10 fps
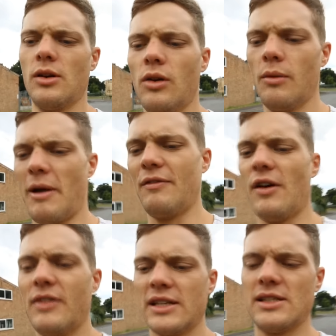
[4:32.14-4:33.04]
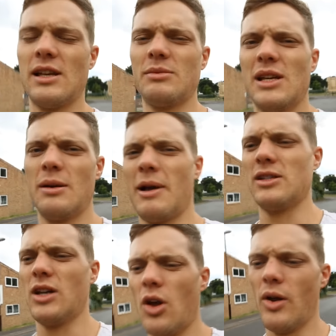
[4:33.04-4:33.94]
So got about 5,000 steps in,
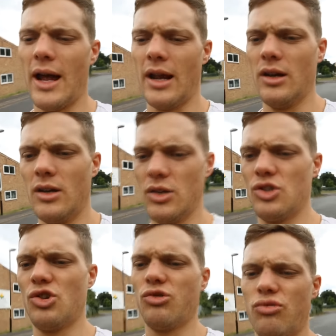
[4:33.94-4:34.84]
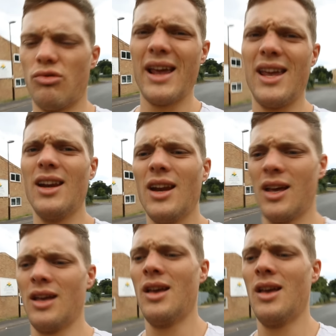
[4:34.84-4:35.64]
about to go and train